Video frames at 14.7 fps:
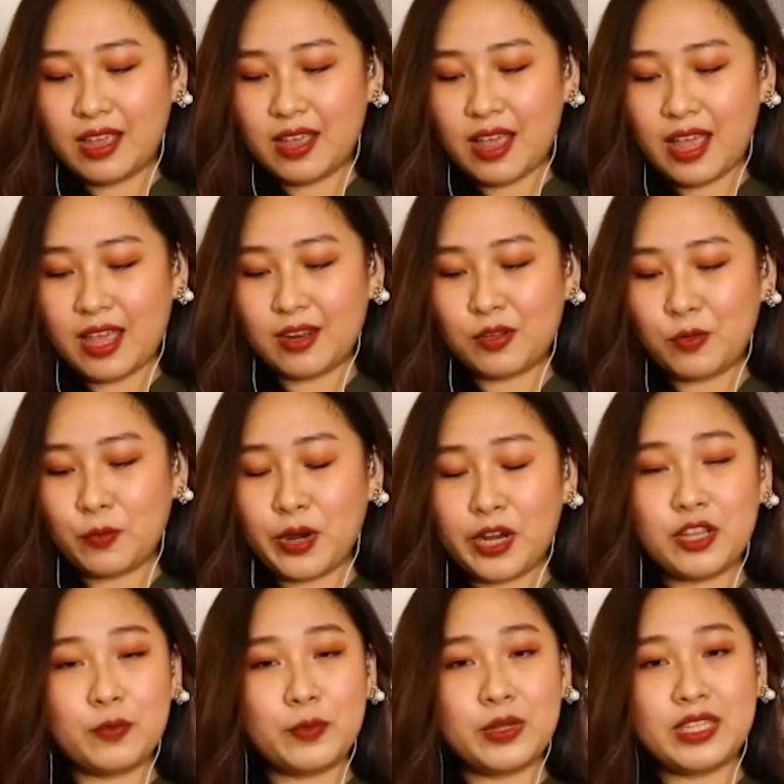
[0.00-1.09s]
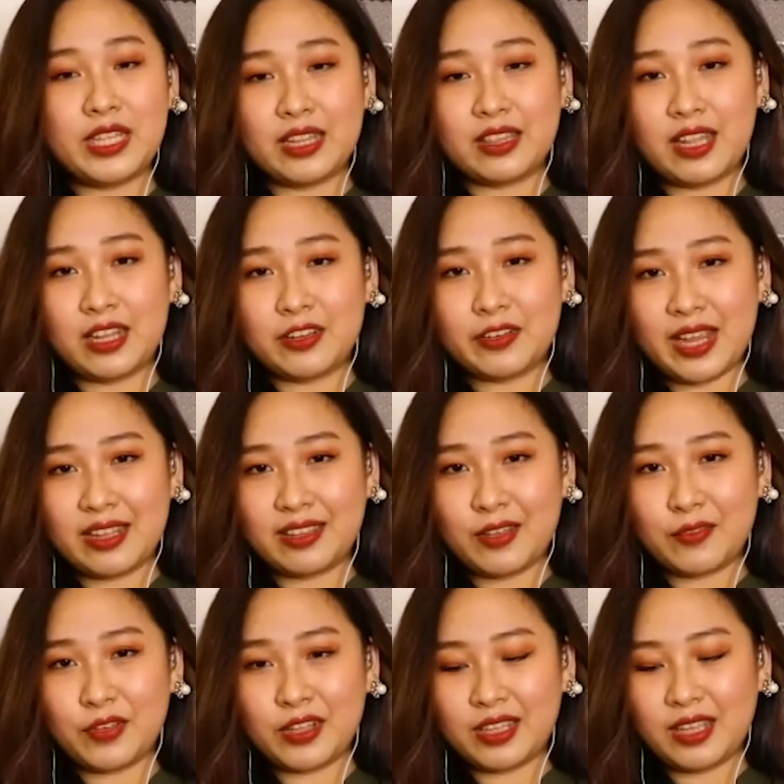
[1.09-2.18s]
and where you would get that
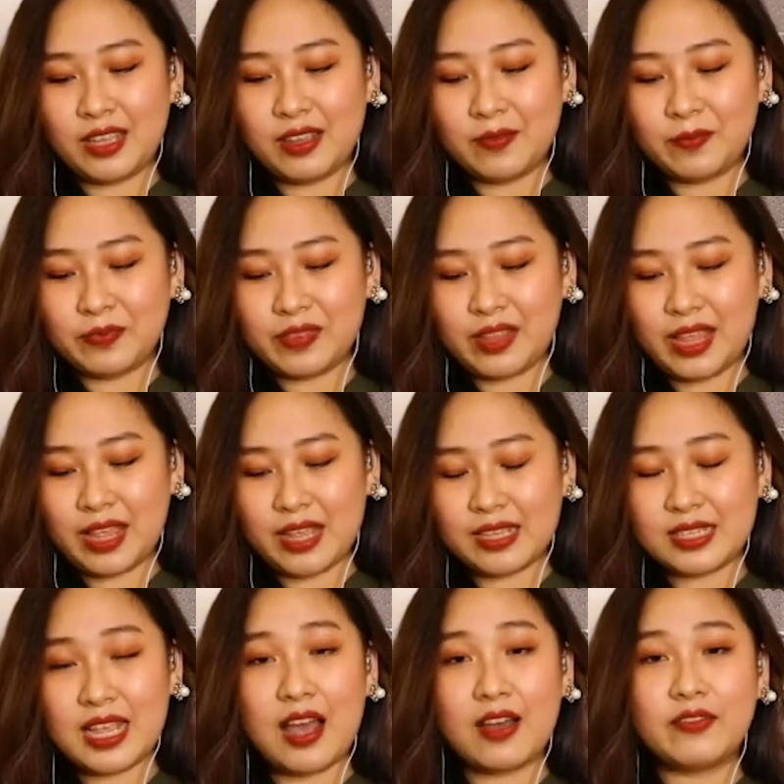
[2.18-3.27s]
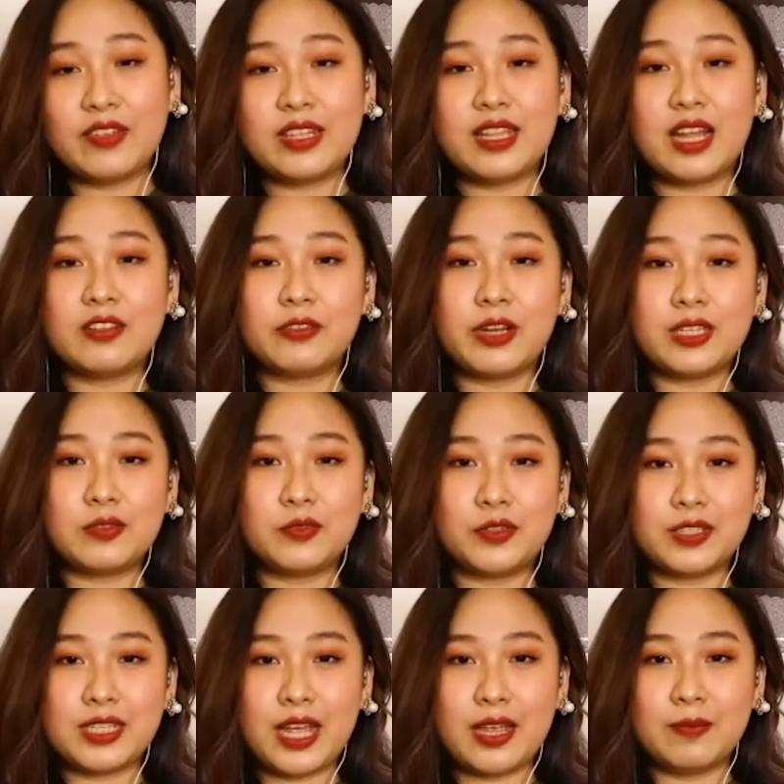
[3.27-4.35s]
creativity is having that restful
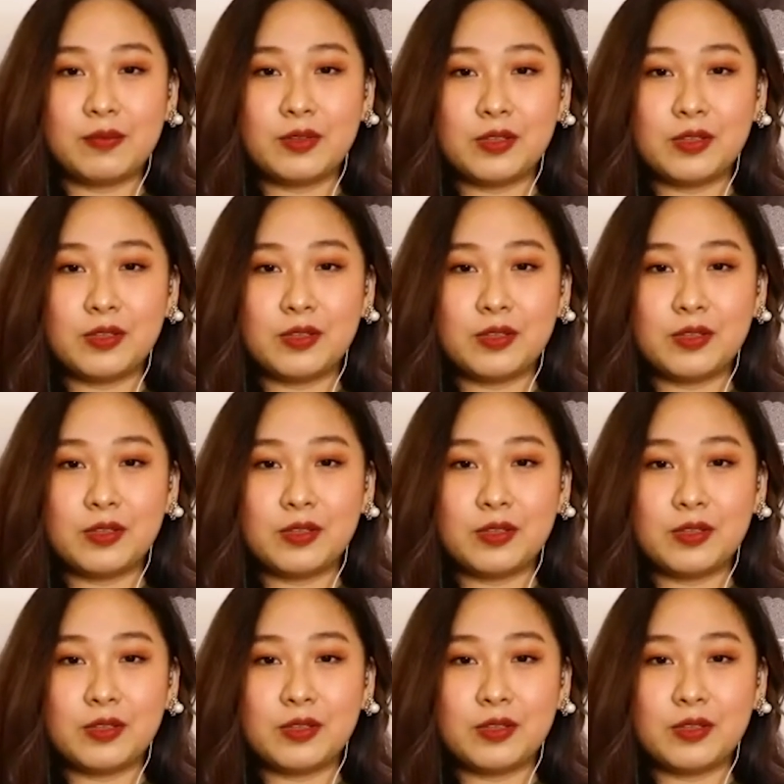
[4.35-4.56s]
time.